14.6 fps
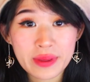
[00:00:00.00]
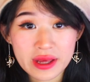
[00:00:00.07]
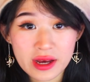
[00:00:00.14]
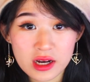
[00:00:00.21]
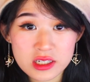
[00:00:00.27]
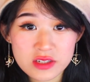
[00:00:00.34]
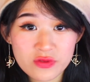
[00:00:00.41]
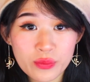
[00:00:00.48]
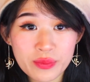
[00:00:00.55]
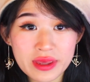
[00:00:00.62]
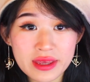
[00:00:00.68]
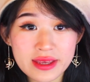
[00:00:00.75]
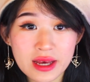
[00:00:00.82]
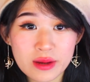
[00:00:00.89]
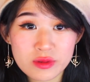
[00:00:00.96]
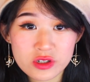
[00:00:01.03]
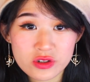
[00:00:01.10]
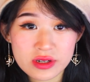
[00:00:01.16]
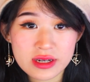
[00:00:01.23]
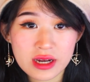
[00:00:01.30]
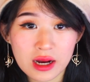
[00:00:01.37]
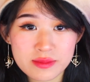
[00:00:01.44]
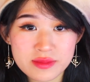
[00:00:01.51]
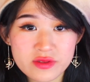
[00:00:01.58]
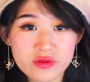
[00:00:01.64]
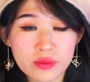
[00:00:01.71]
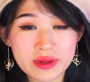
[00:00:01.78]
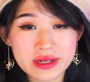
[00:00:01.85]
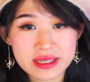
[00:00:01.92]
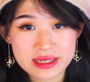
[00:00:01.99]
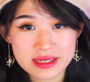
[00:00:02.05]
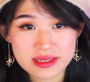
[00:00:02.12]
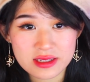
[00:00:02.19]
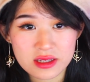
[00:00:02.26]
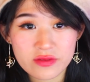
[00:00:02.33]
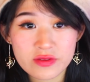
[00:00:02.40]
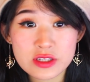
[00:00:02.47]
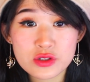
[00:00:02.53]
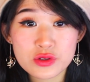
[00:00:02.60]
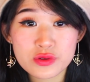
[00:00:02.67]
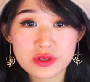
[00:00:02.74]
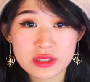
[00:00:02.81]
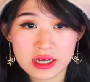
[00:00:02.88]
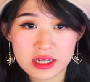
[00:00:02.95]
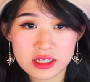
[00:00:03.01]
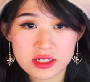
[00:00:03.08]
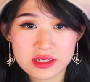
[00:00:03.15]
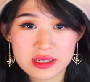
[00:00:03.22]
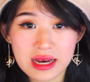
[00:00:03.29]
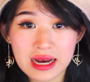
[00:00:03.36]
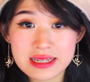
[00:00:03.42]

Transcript: Because for me, chemistry comes from a kiss, physical touch.